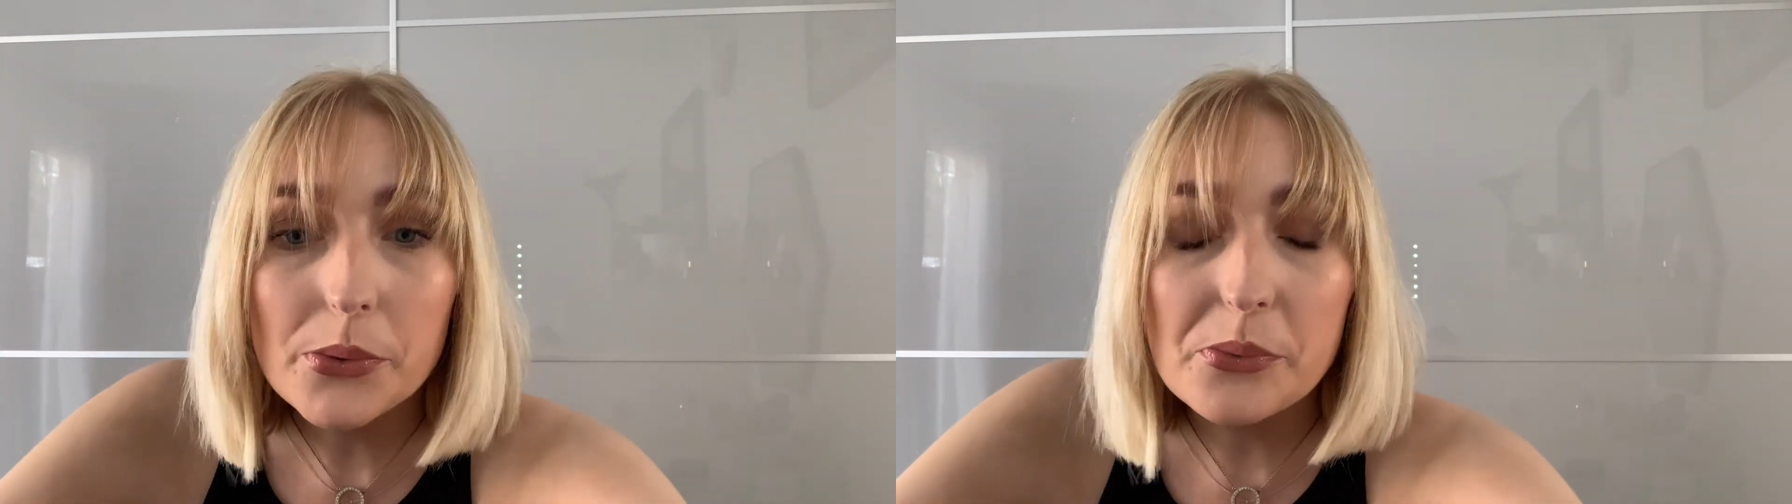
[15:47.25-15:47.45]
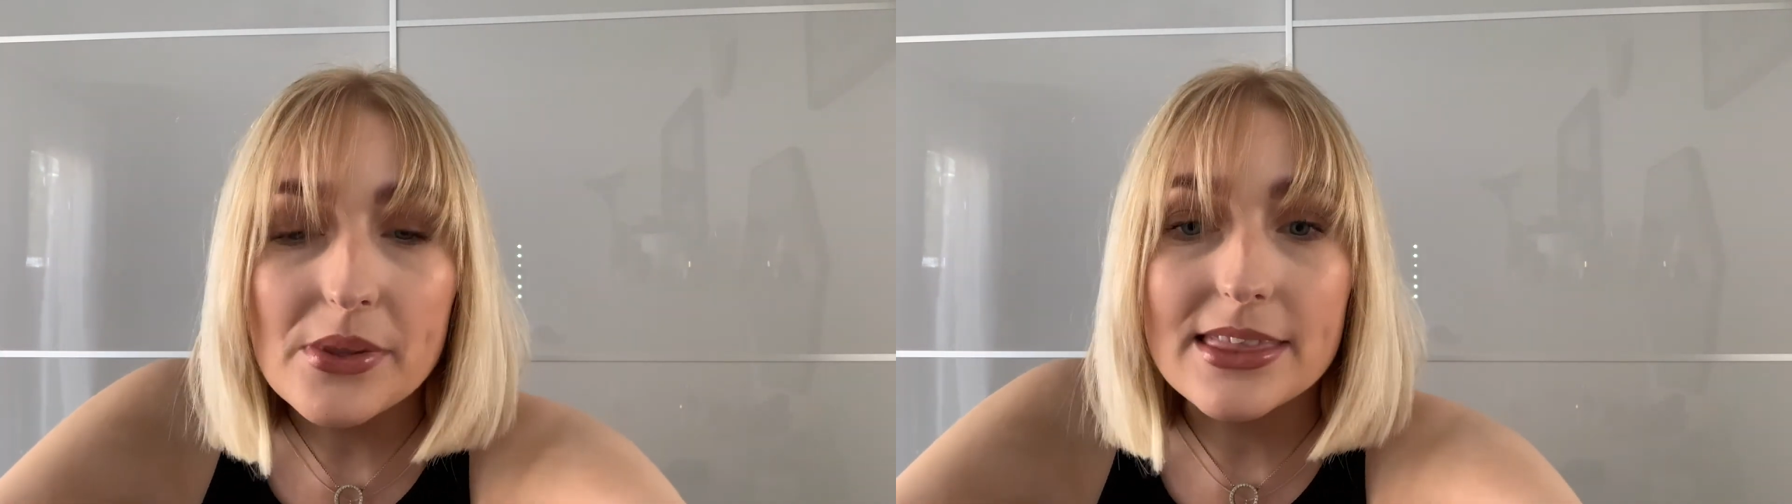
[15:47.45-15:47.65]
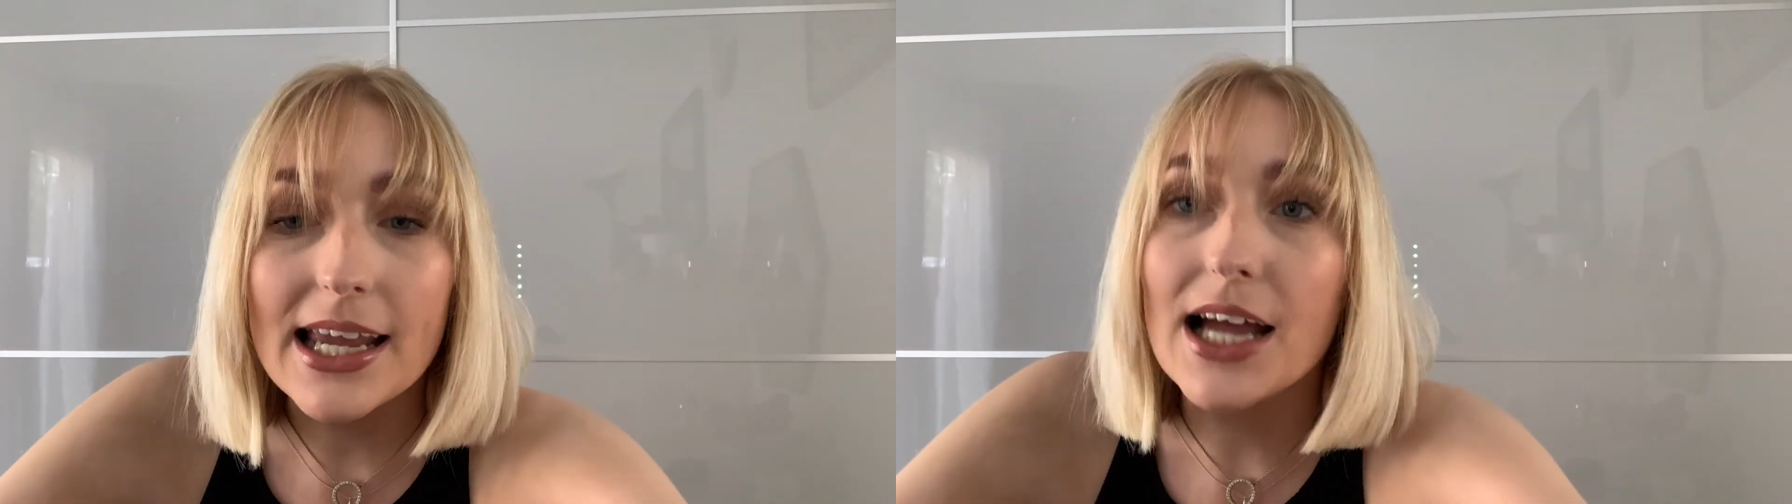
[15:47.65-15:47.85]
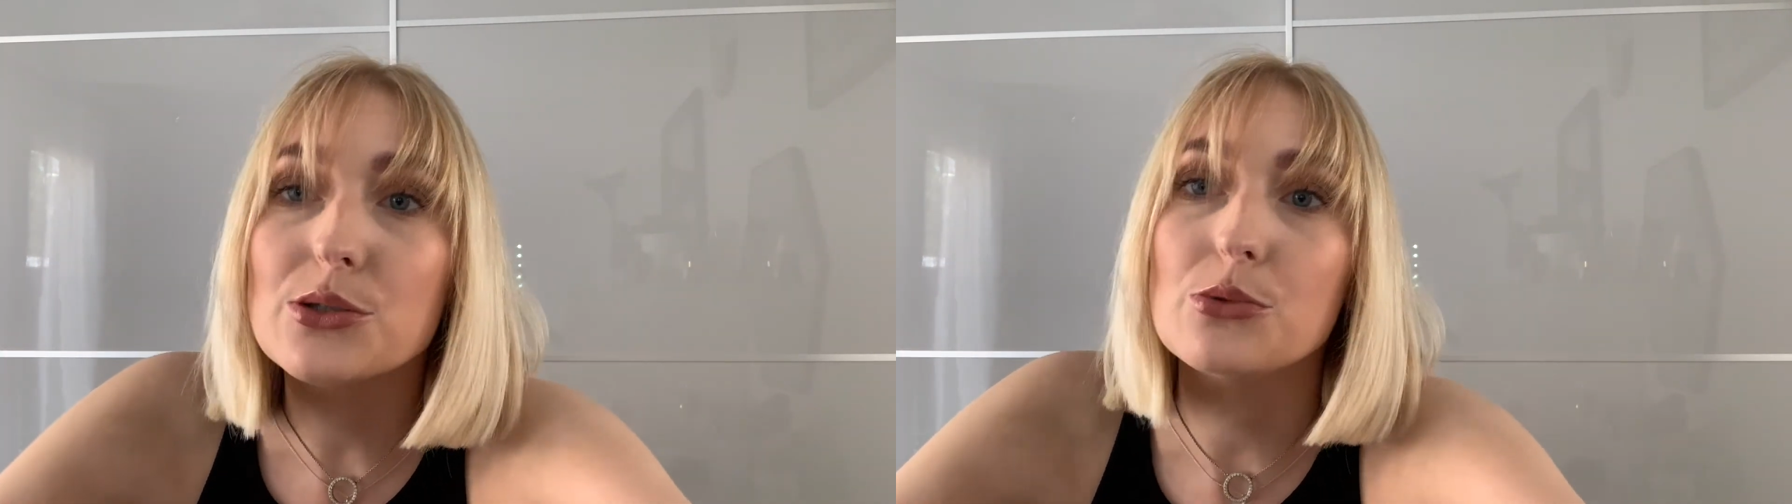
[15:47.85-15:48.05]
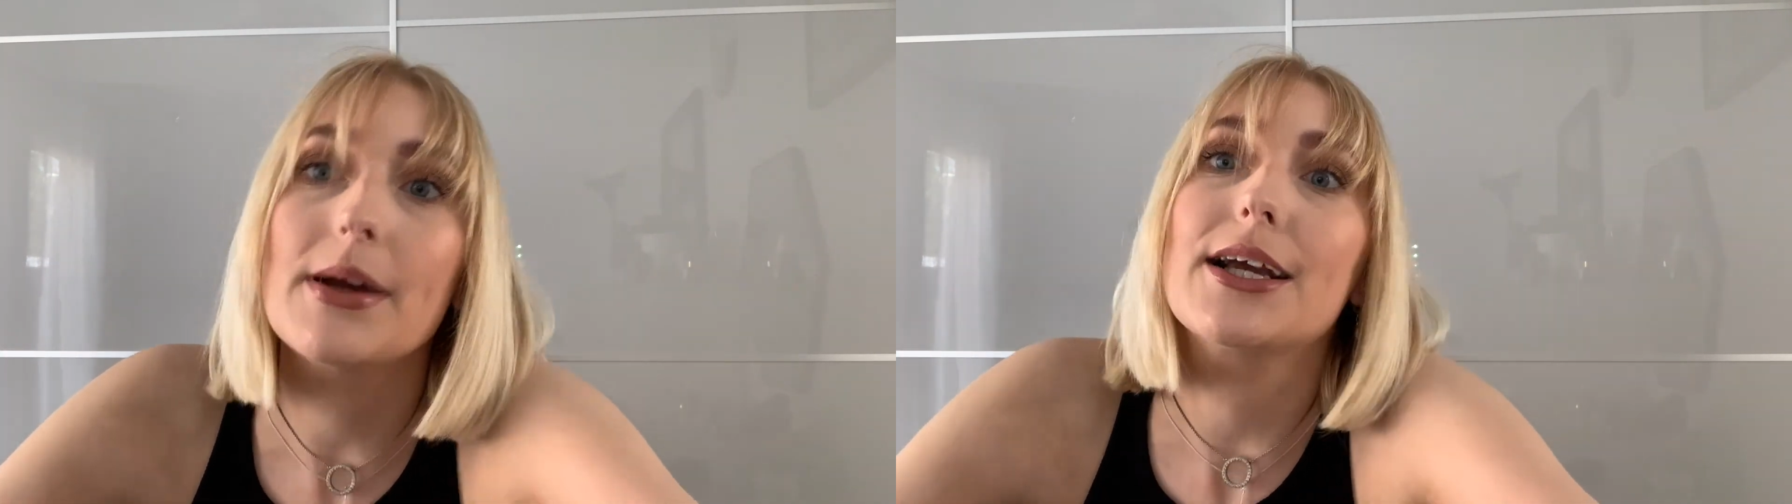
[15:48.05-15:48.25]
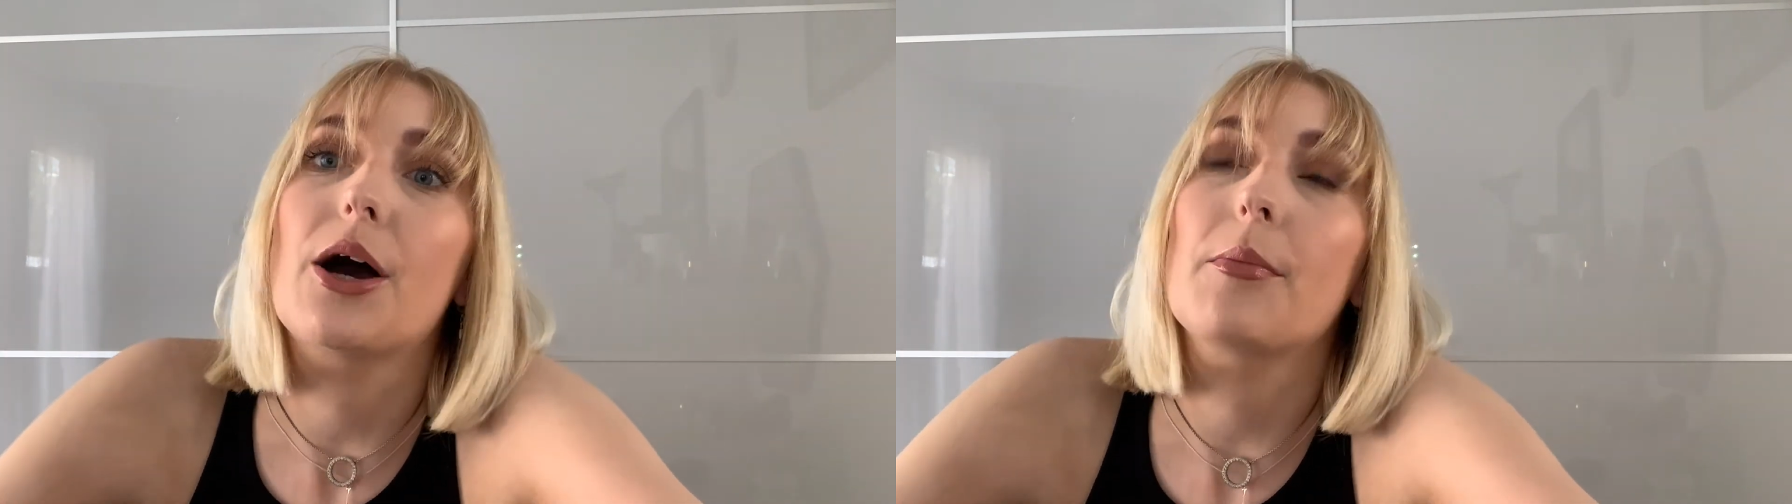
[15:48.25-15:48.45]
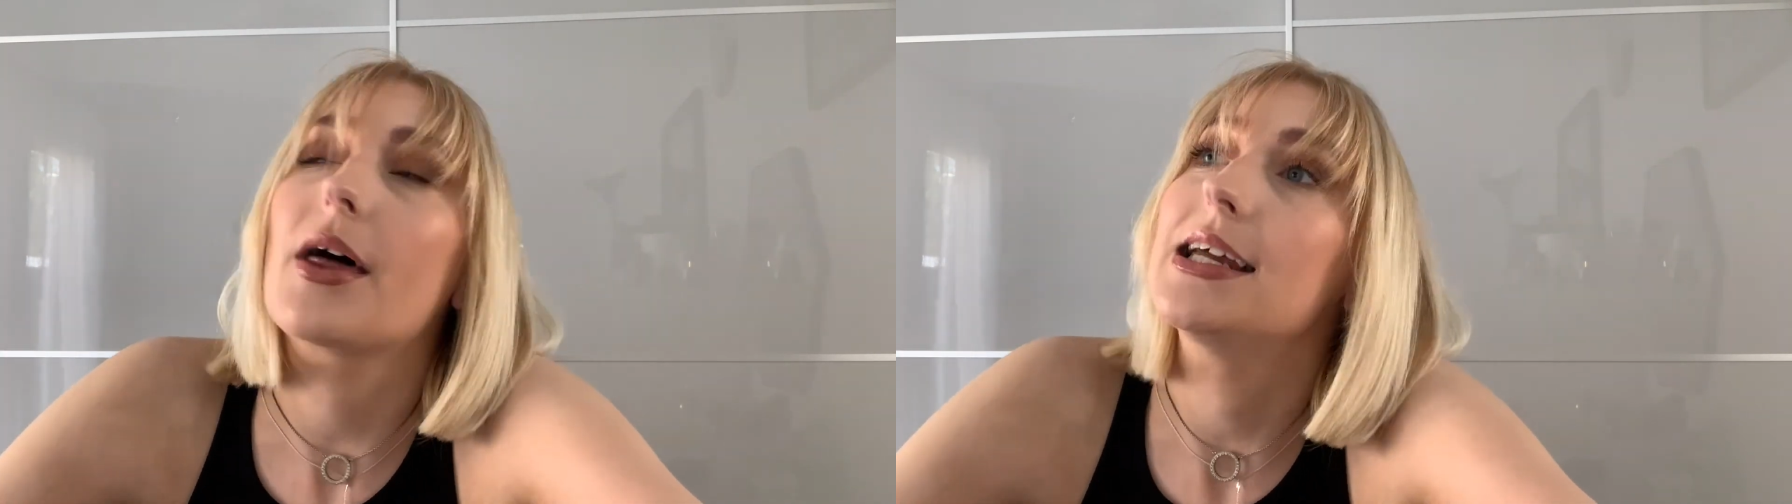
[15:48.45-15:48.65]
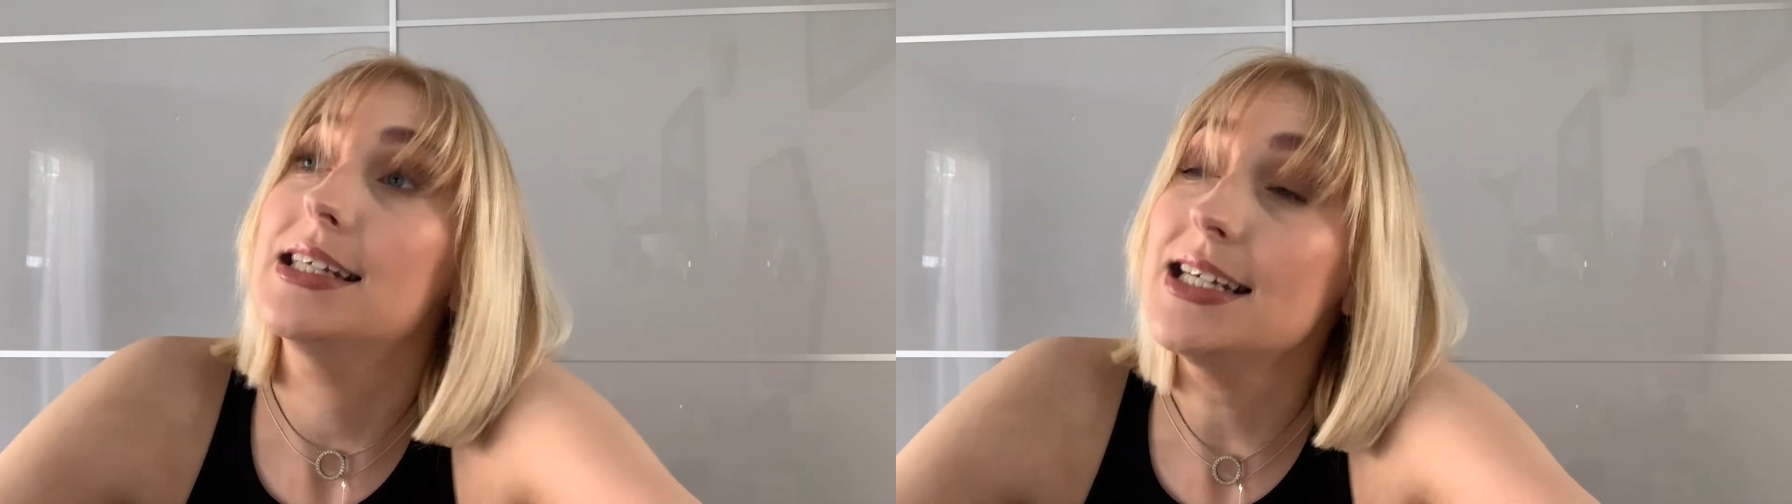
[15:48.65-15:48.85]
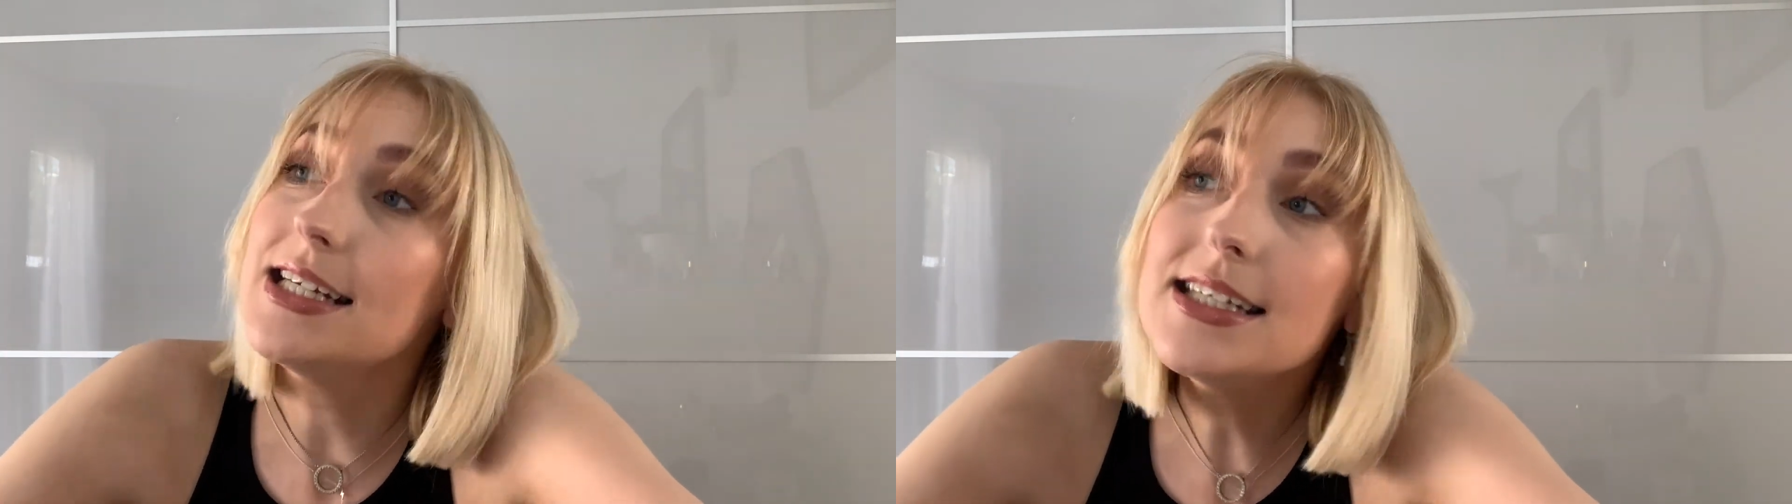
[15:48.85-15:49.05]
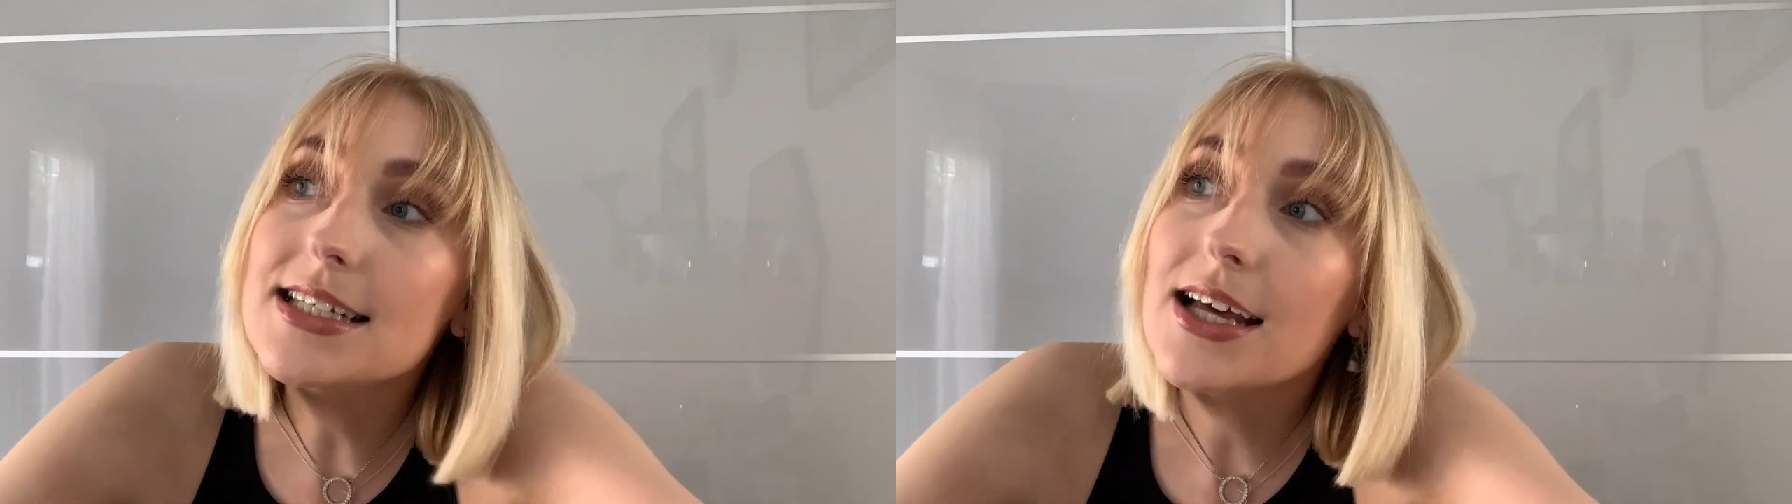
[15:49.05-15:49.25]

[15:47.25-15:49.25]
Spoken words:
with the actual makeup that I did.